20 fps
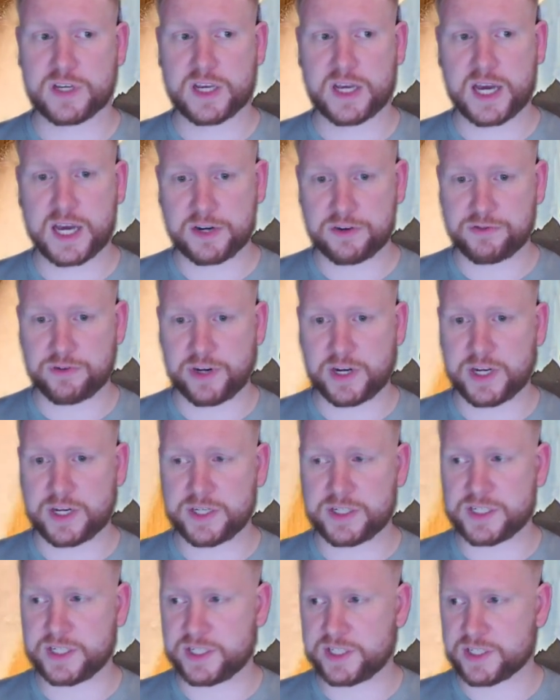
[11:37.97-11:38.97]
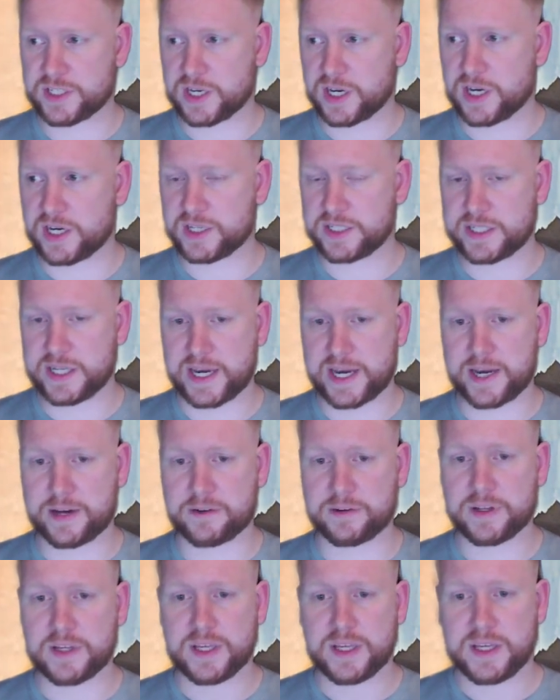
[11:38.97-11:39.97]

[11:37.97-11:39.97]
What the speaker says: Andrea to discard down